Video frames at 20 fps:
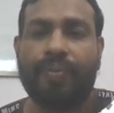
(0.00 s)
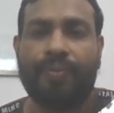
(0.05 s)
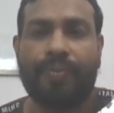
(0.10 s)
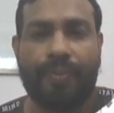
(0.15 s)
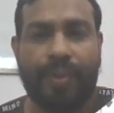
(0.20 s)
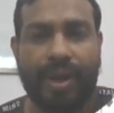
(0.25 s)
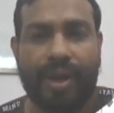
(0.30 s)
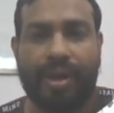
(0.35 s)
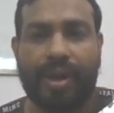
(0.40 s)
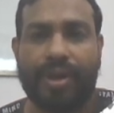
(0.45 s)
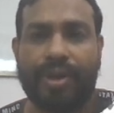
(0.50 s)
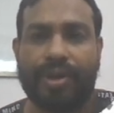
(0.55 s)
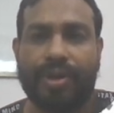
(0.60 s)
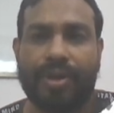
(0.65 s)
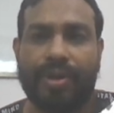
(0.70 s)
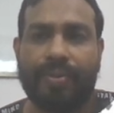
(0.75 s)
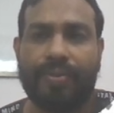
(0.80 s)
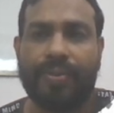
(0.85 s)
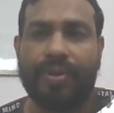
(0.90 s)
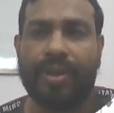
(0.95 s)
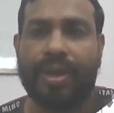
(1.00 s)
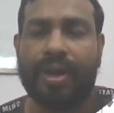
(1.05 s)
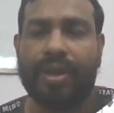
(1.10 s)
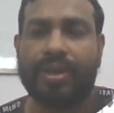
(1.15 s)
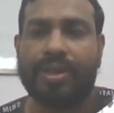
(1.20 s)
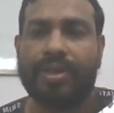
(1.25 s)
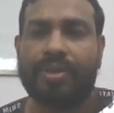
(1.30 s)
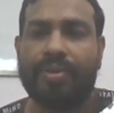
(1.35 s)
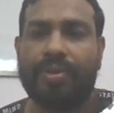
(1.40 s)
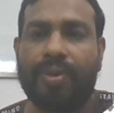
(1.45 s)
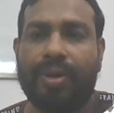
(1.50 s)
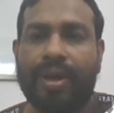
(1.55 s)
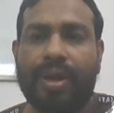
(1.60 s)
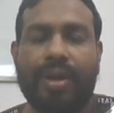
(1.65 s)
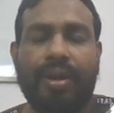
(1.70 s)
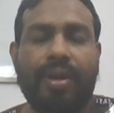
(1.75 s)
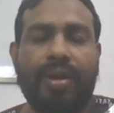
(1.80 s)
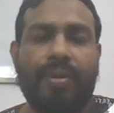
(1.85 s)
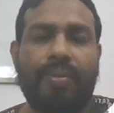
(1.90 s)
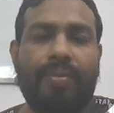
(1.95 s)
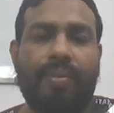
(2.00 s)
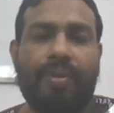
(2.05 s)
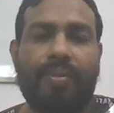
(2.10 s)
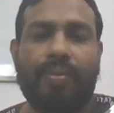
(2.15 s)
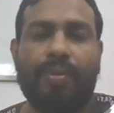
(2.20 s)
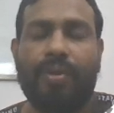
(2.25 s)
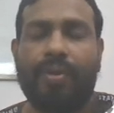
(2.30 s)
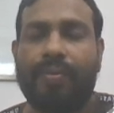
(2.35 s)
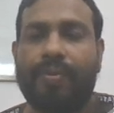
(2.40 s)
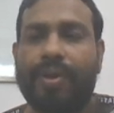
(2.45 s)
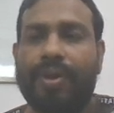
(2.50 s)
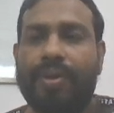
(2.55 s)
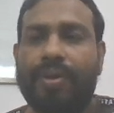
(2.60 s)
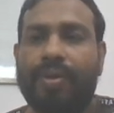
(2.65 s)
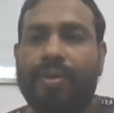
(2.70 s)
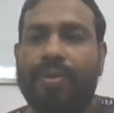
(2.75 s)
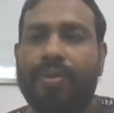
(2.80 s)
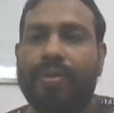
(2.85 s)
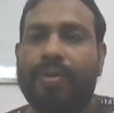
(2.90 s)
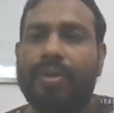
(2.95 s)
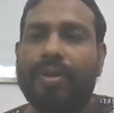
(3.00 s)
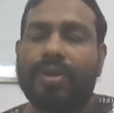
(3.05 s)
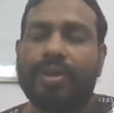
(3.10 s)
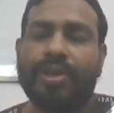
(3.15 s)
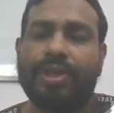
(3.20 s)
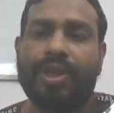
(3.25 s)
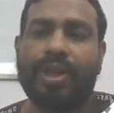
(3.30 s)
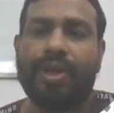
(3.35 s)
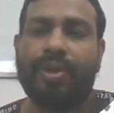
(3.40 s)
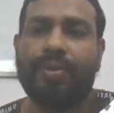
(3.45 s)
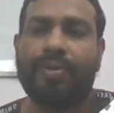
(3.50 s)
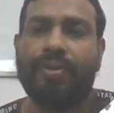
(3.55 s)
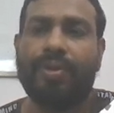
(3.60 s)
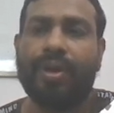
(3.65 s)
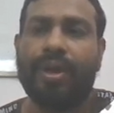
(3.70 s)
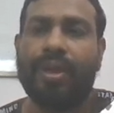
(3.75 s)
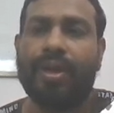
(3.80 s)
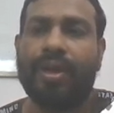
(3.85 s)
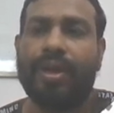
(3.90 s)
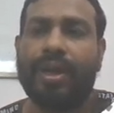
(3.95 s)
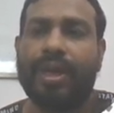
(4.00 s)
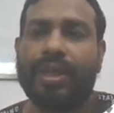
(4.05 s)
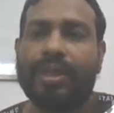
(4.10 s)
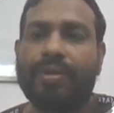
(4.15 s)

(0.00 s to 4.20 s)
be continue with us, okay, for more video. See you in the next